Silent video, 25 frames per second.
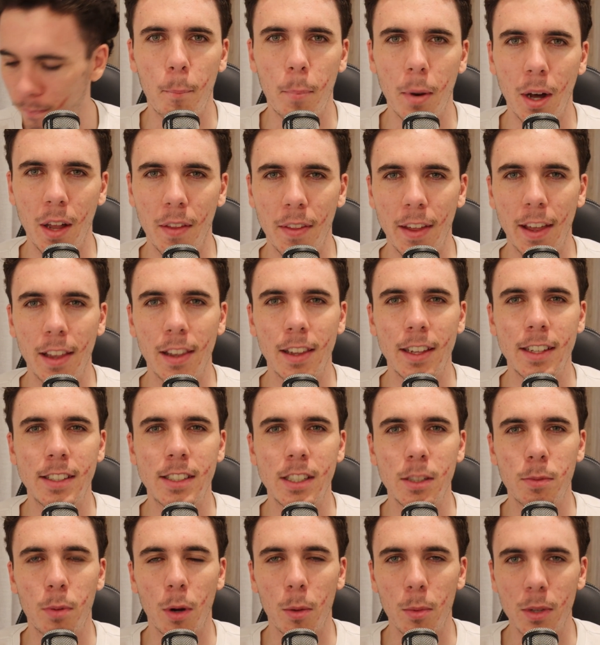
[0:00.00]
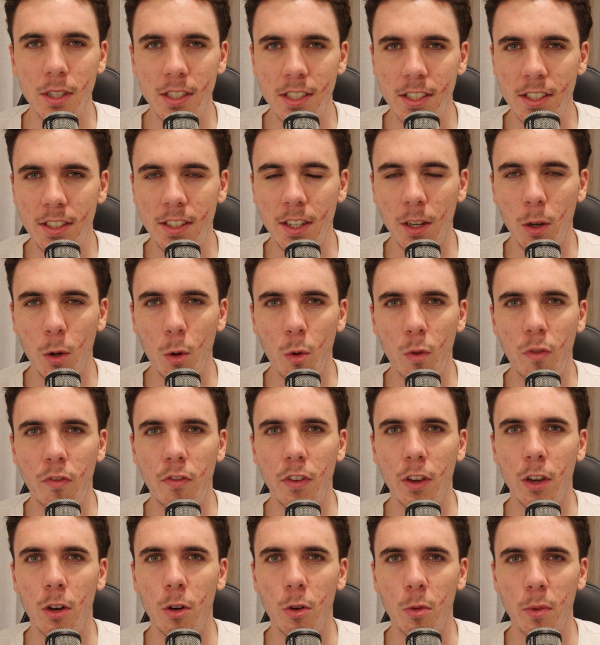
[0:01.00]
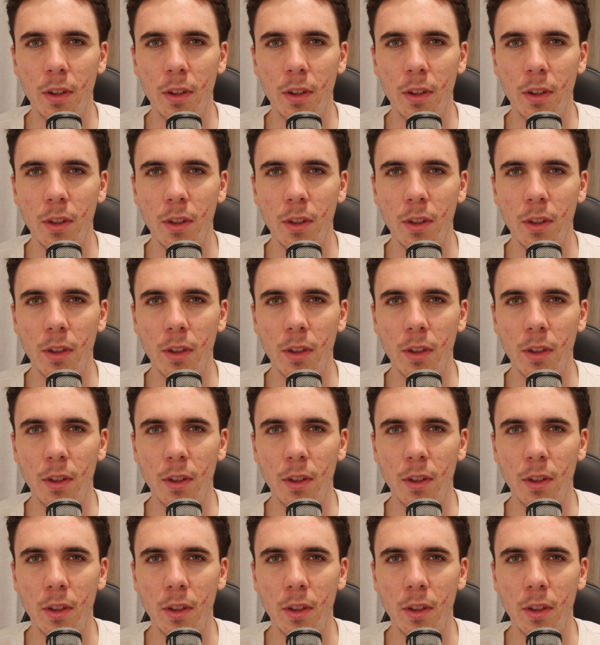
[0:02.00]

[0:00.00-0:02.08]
but their list is probably still filled